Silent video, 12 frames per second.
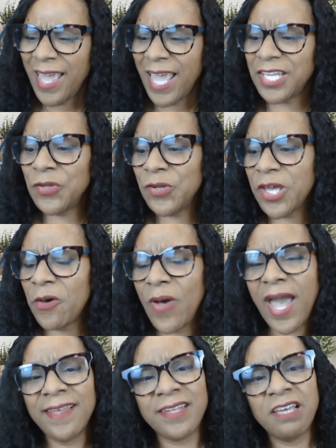And,
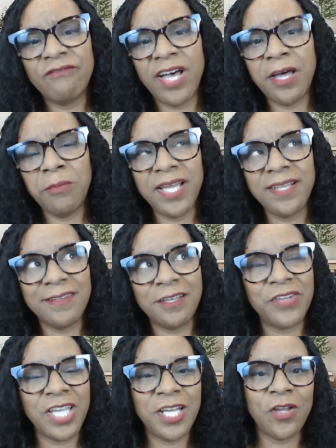as I found
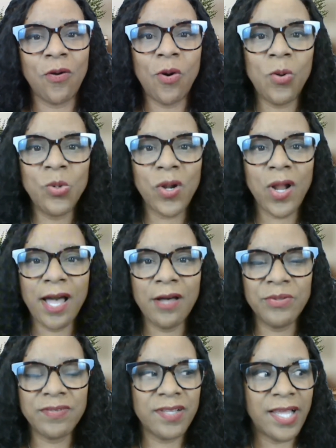myself getting older,
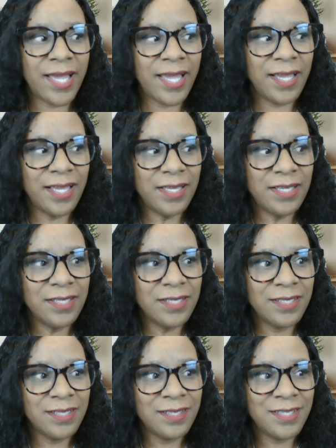I was like,
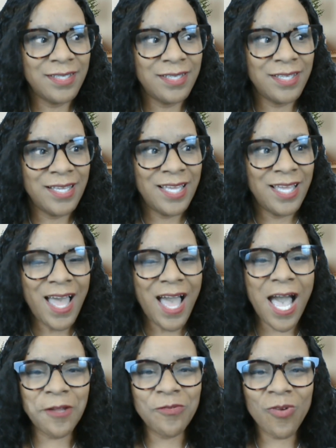
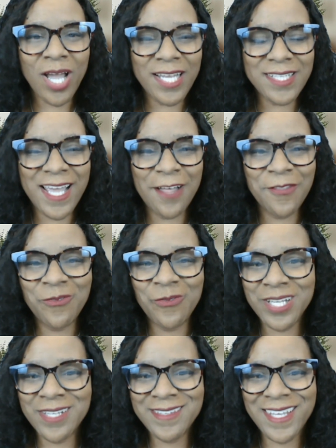I'd write down the
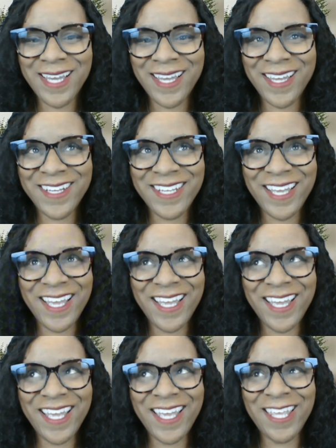ones that
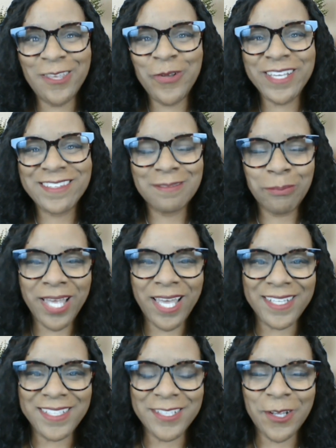you
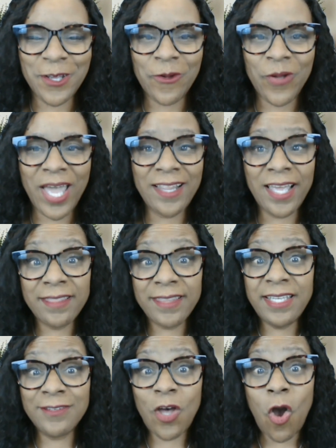expect, and
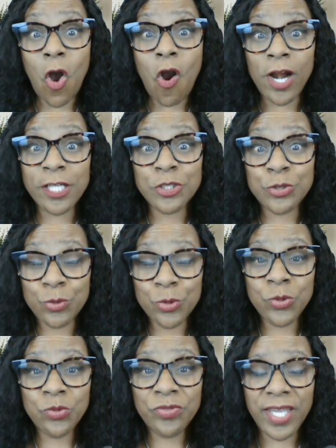these are
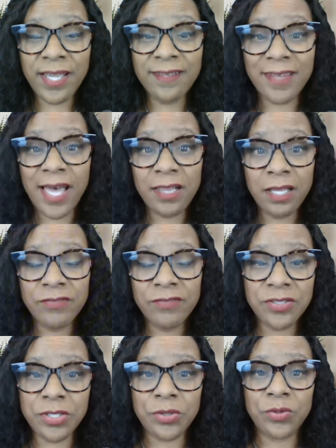true things I love
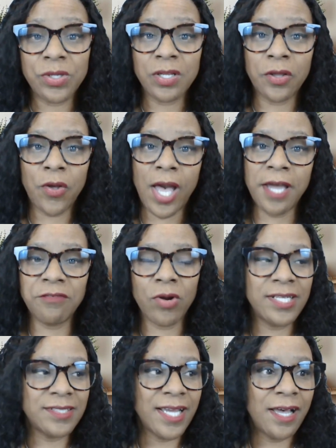to do. I'd
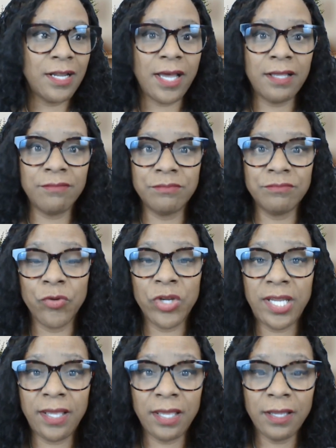write down
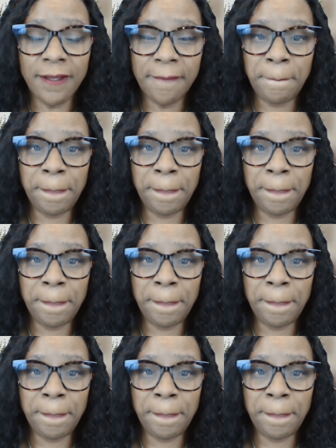reading,